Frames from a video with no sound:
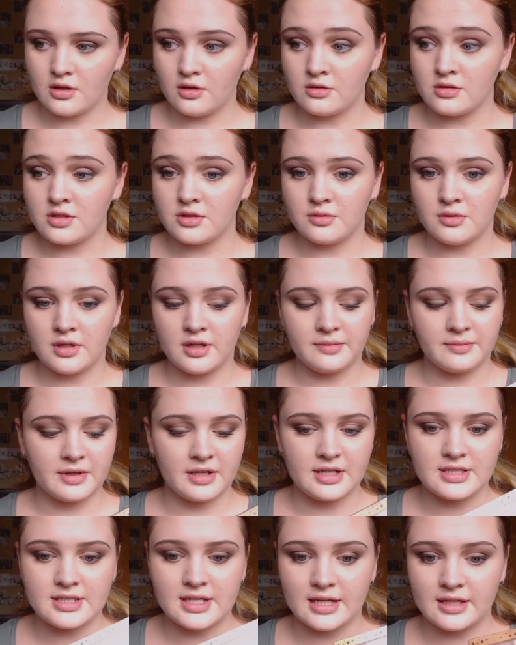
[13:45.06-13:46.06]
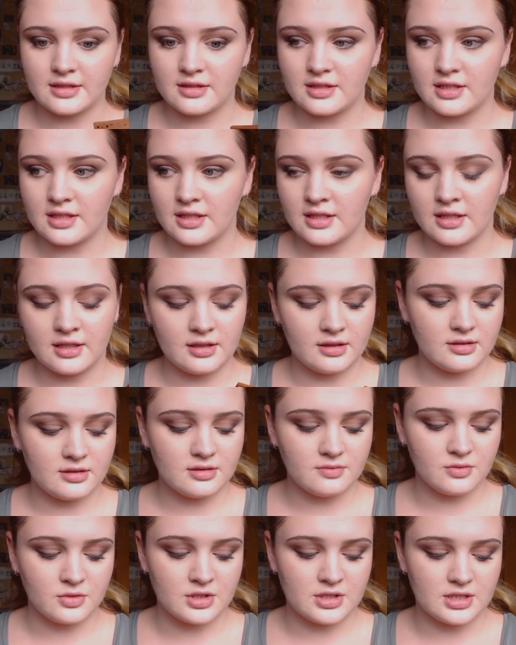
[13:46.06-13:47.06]
To contour, I'm going to take the,
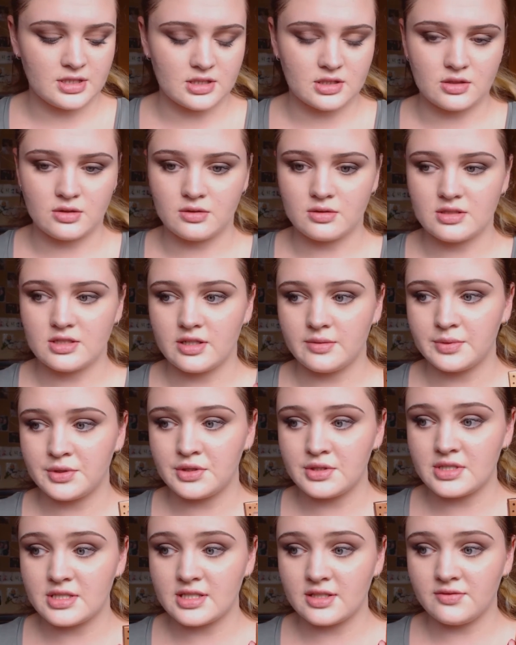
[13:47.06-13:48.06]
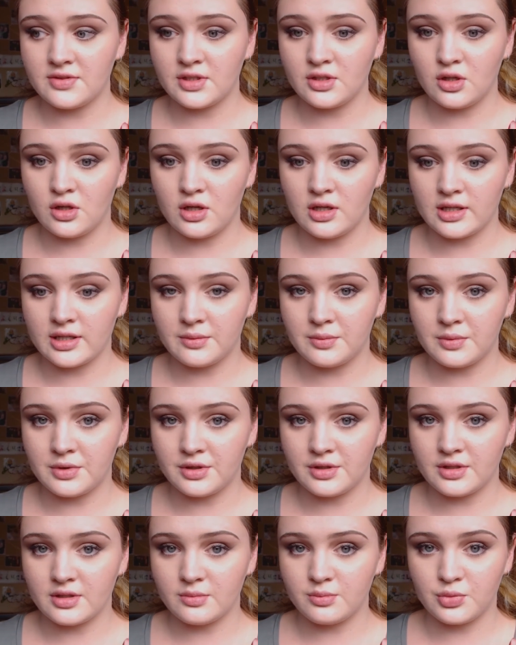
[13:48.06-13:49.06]
what is this called? W7
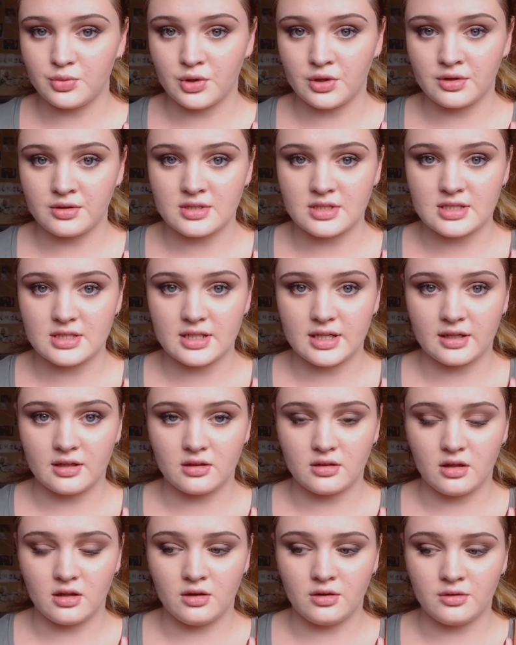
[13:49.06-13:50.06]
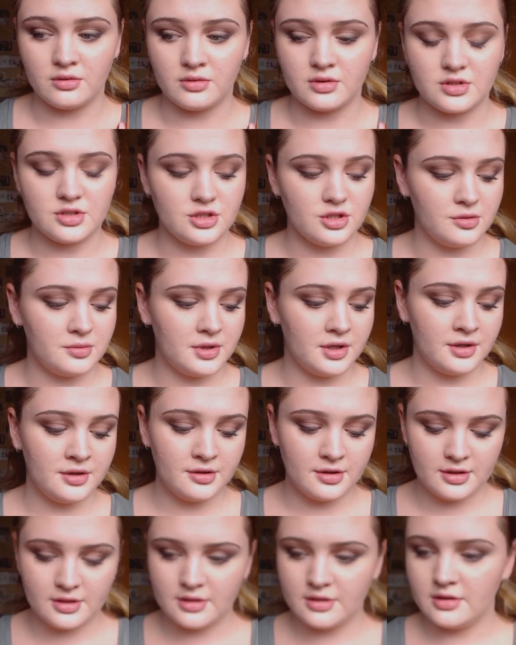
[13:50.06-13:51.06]
Hollywood Bronze and Glow
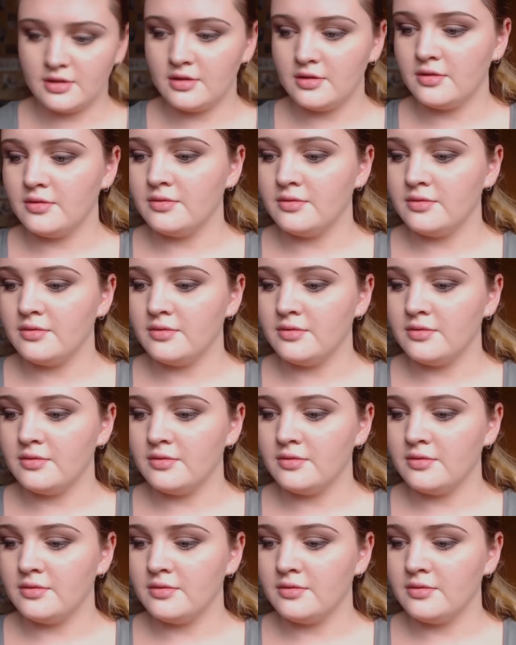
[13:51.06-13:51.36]
Duo